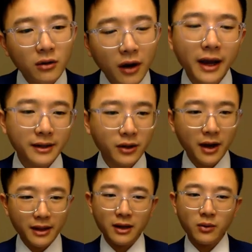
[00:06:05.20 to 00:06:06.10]
okay, so I
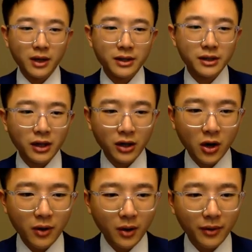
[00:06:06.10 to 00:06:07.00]
think we can start
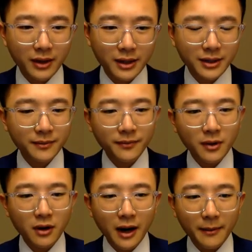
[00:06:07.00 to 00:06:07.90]
coding with this.
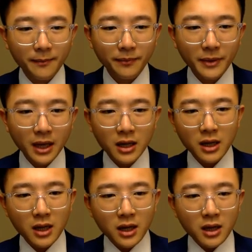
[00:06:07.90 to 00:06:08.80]
All right.
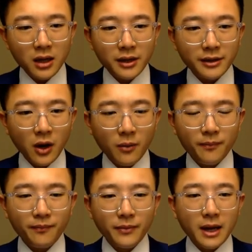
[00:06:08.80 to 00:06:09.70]
So
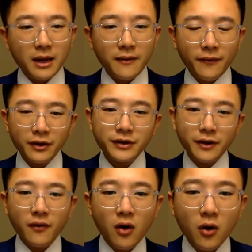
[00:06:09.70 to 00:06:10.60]
first of
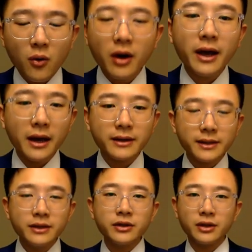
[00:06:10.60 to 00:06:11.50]
all, okay,
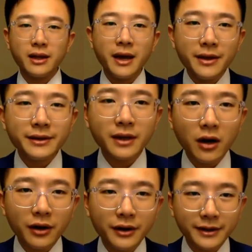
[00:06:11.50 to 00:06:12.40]
since the lengths
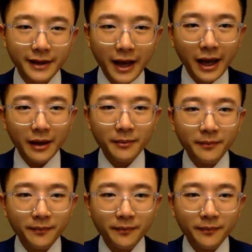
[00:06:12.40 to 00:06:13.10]
are the same,